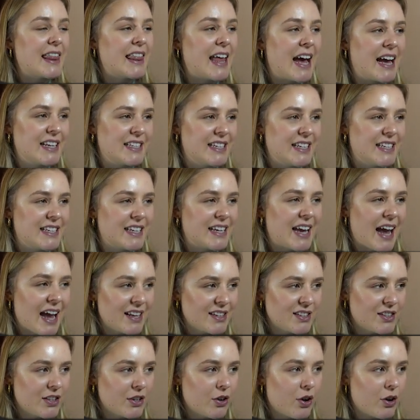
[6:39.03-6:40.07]
that it
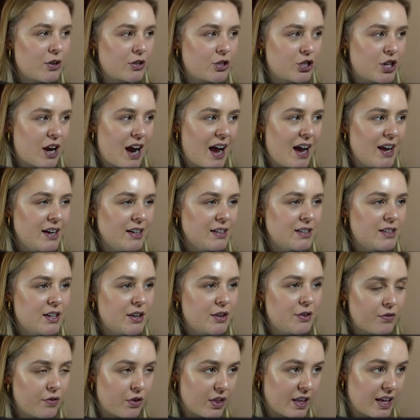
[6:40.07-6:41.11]
gets the contract
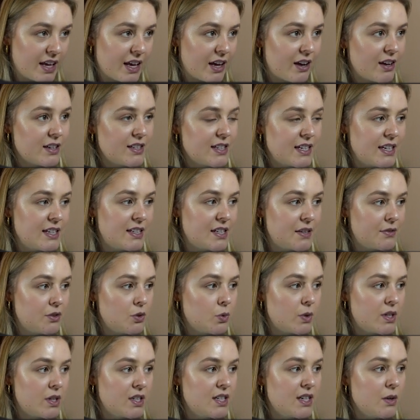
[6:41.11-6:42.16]
for the E R C seven
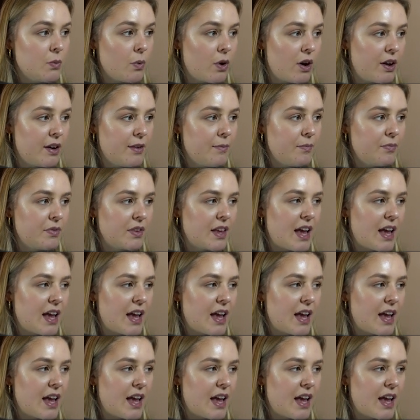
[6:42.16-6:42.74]
twenty-one.